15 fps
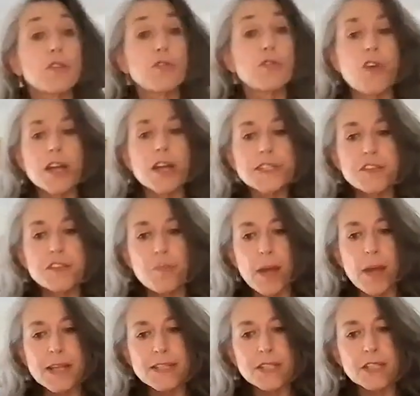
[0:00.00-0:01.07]
rites of
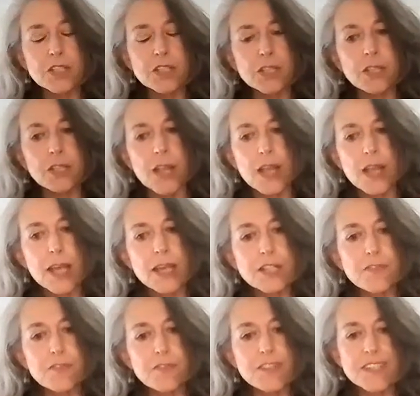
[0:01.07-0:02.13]
passage and
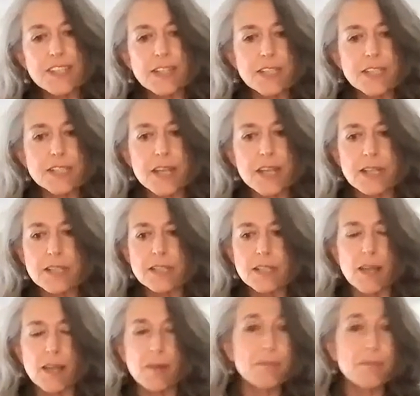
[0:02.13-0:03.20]
to facilitate
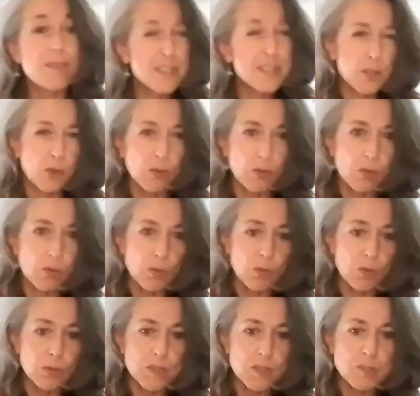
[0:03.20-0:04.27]
mystical
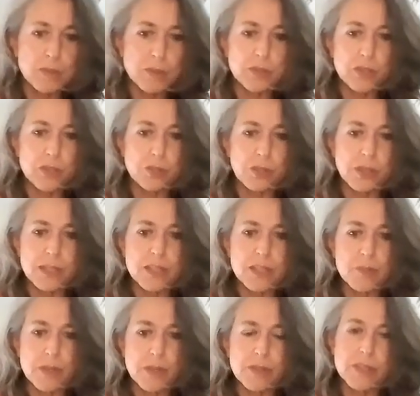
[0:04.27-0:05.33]
or spiritual
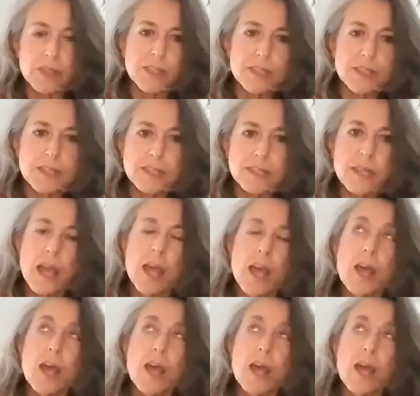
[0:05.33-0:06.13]
experiences.